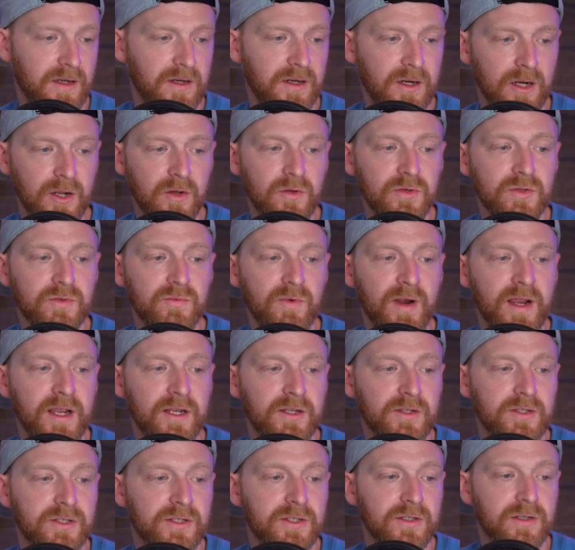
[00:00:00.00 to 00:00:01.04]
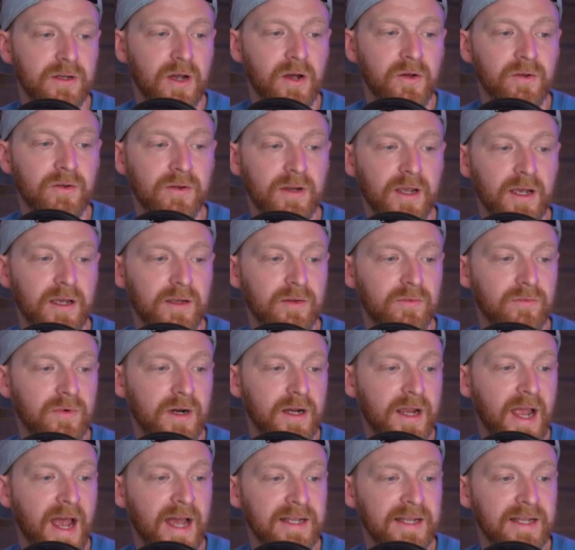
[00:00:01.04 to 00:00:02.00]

Close range. Oh, okay, right.